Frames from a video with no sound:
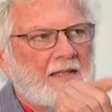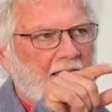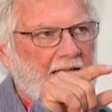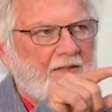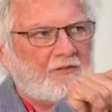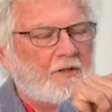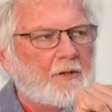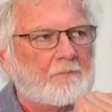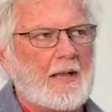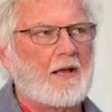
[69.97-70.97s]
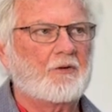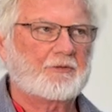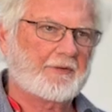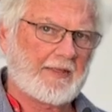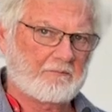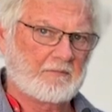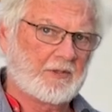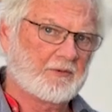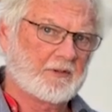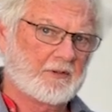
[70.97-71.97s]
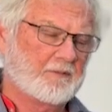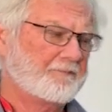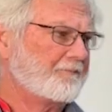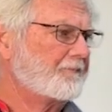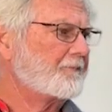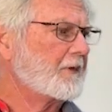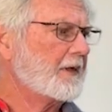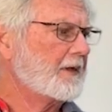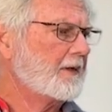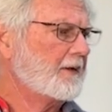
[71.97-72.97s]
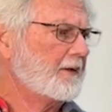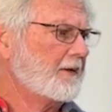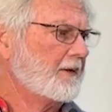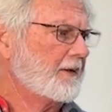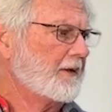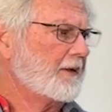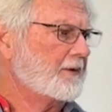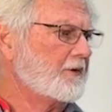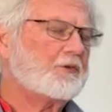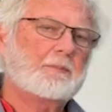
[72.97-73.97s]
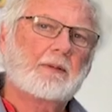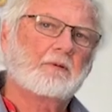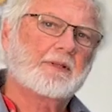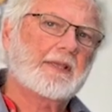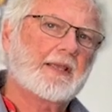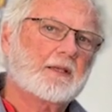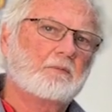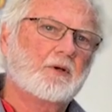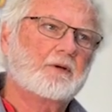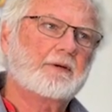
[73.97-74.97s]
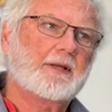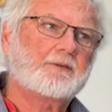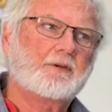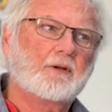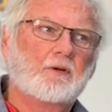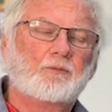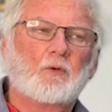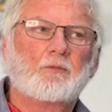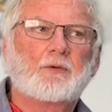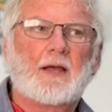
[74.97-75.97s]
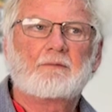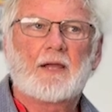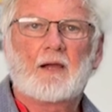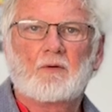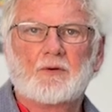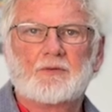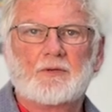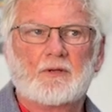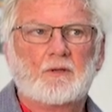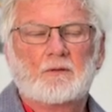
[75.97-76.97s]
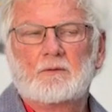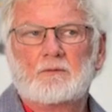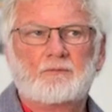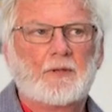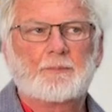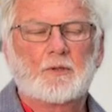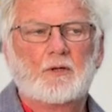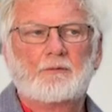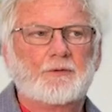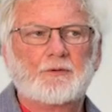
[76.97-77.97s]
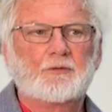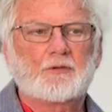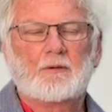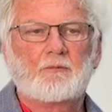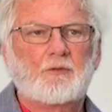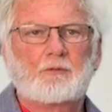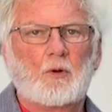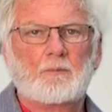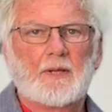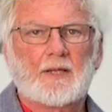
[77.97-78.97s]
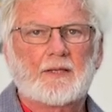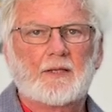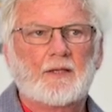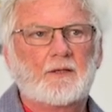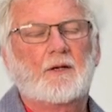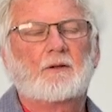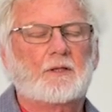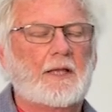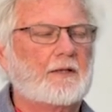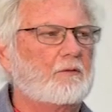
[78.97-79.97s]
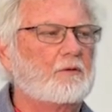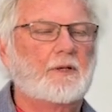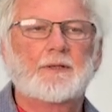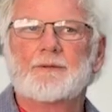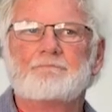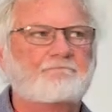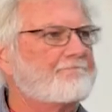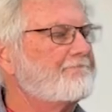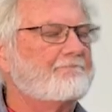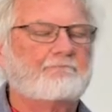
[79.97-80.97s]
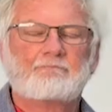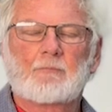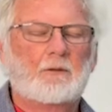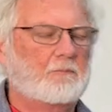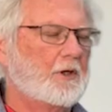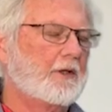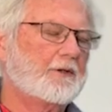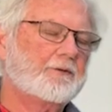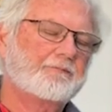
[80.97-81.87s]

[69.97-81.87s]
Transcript: It's in the bowels of that motorhome. You used to be able to yank a motor out, 4 or 5 hours, flip it over, do something, throw it back in, take a run. Brother,